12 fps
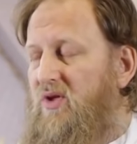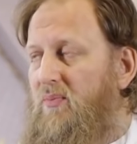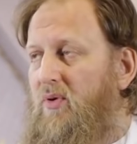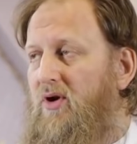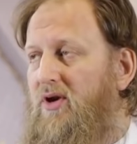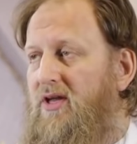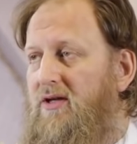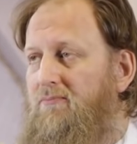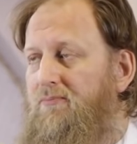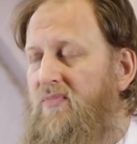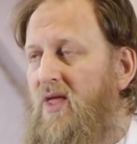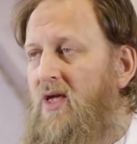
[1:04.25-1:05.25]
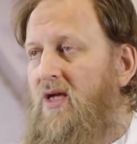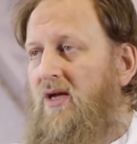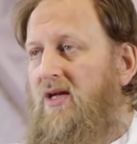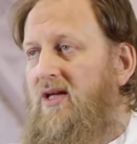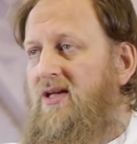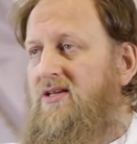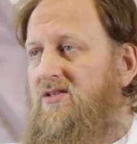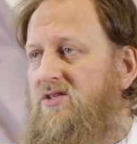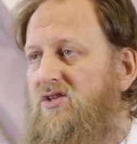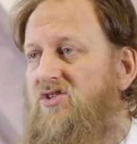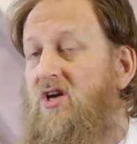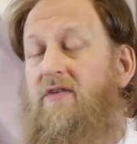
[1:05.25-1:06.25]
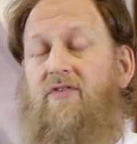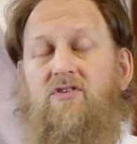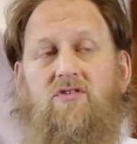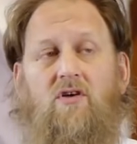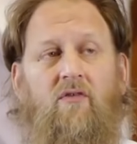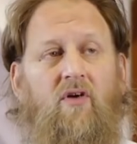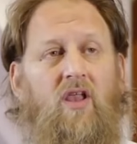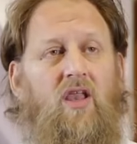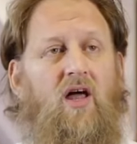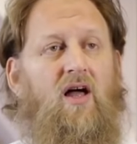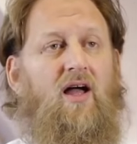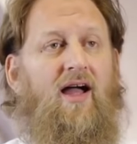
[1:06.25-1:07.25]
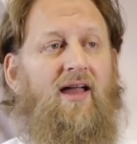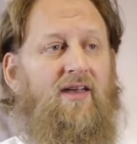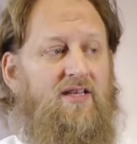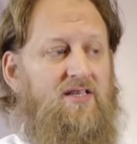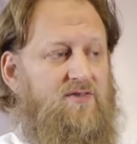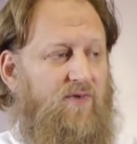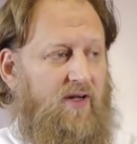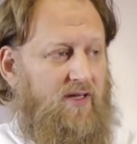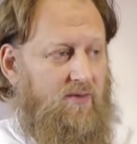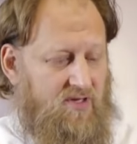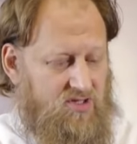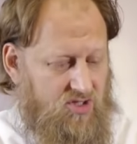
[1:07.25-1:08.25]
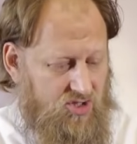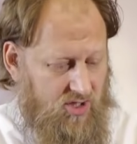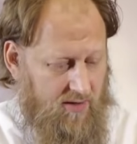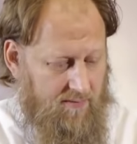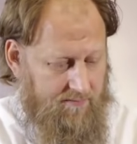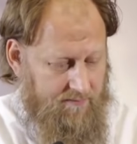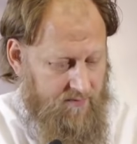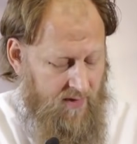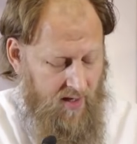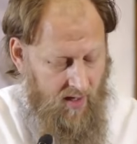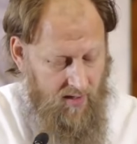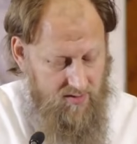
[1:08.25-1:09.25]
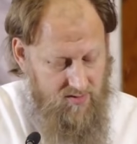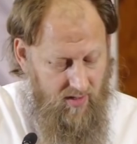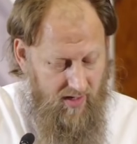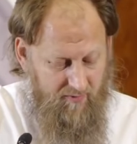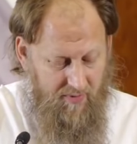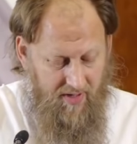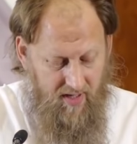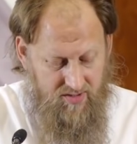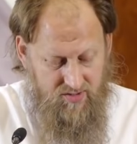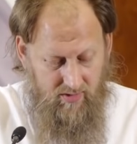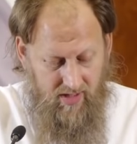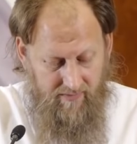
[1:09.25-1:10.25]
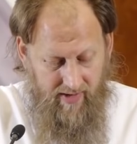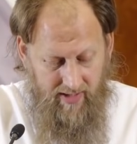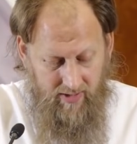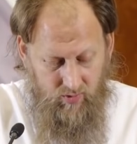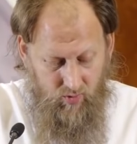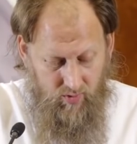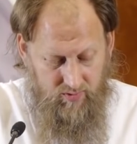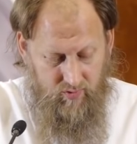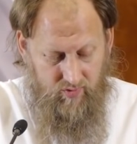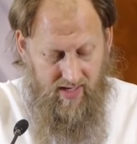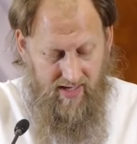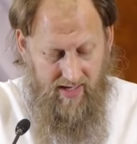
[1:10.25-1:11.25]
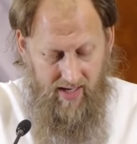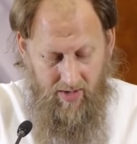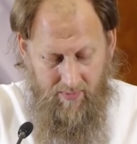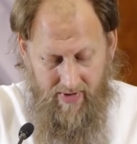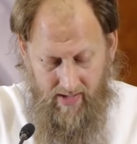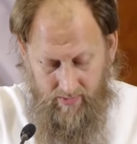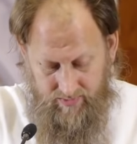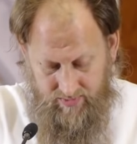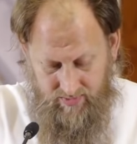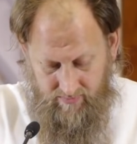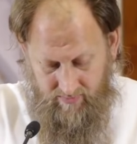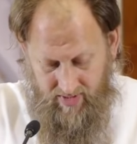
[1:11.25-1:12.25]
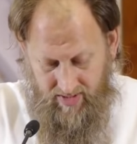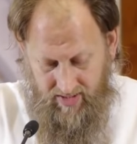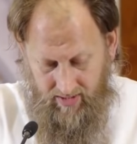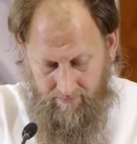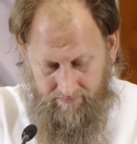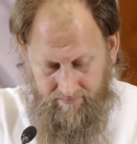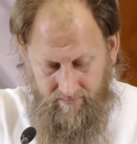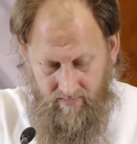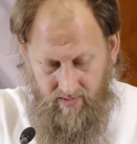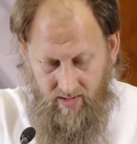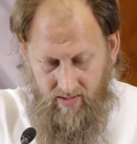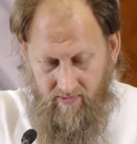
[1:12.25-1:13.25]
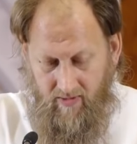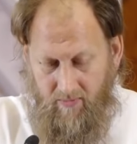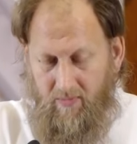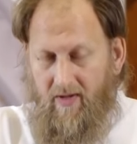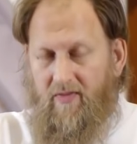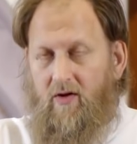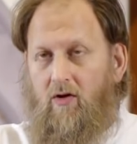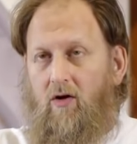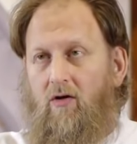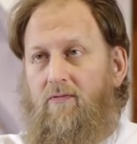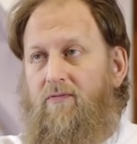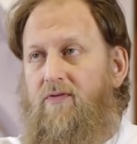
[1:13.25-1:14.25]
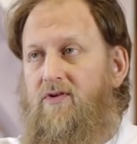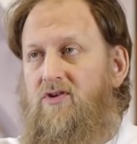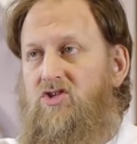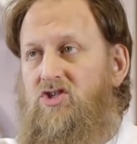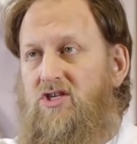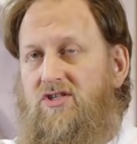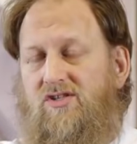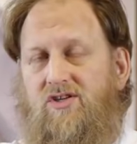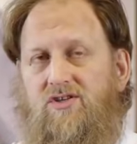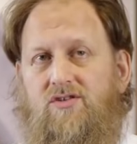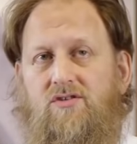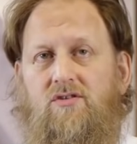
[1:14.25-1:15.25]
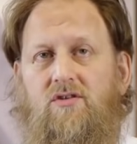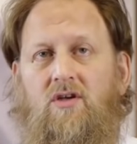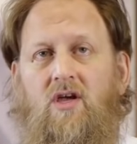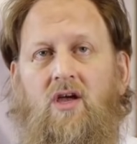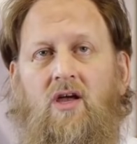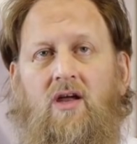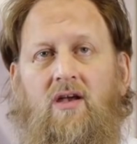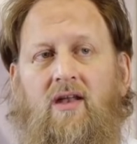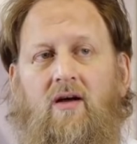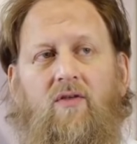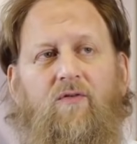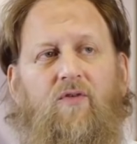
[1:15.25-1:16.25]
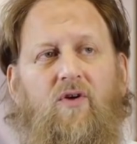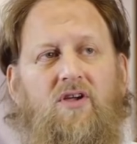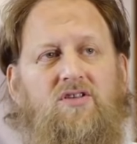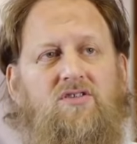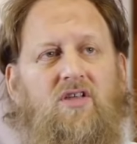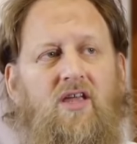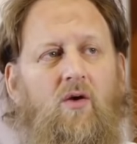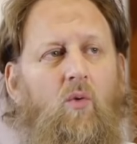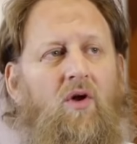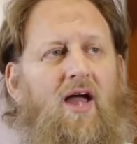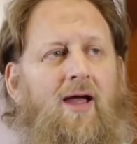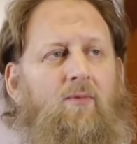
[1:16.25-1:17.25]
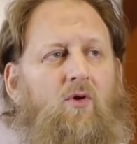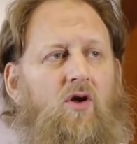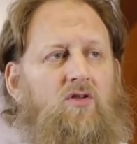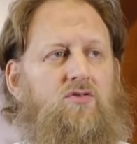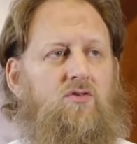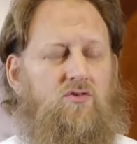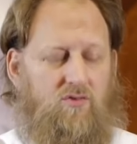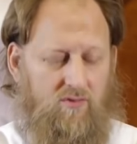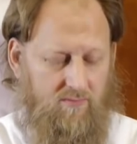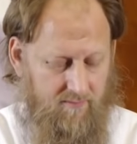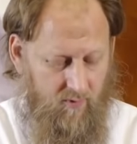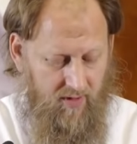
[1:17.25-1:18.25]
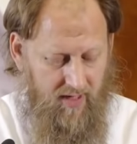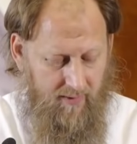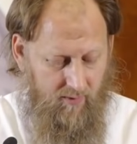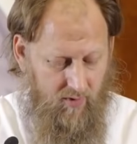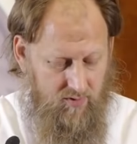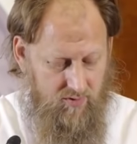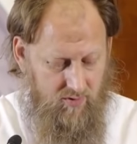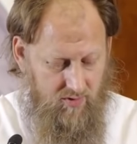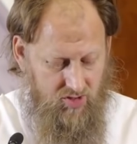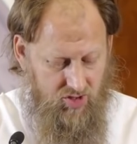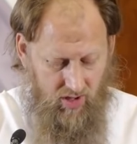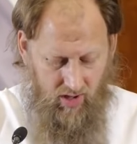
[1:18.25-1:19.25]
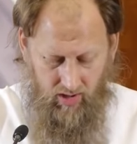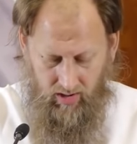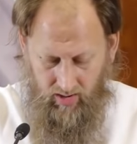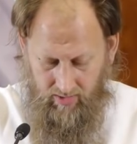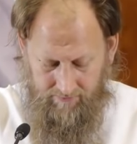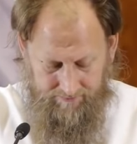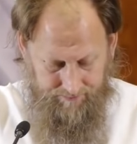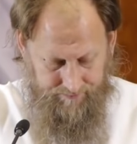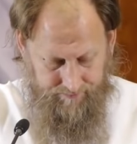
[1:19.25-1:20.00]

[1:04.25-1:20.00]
be upon him, is the servant of Allah and his final messenger. So I've been asked to give a talk today about Maryam, the mother of Jesus. Now the first thing, what I'm going to do inshallah,